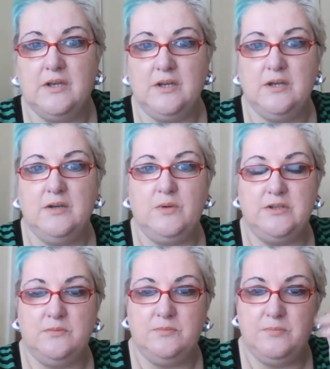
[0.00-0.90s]

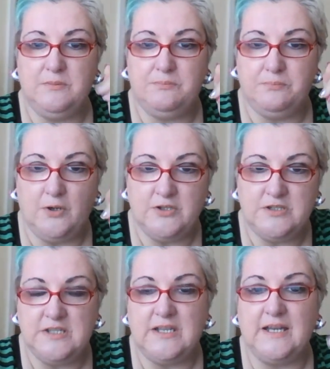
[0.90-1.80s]
when you'll be
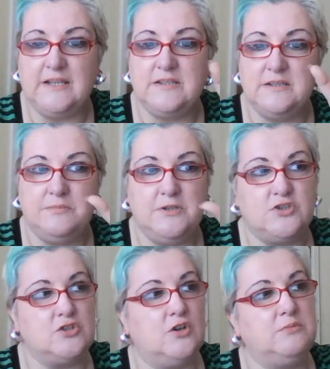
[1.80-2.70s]
pointing at, and there'll be a
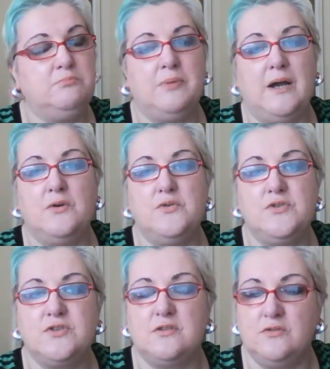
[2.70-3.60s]

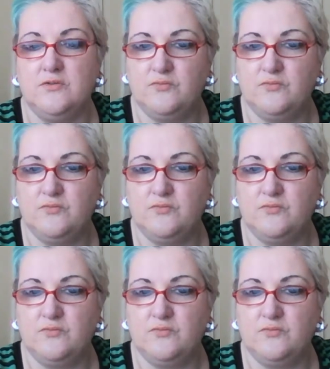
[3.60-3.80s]
signpost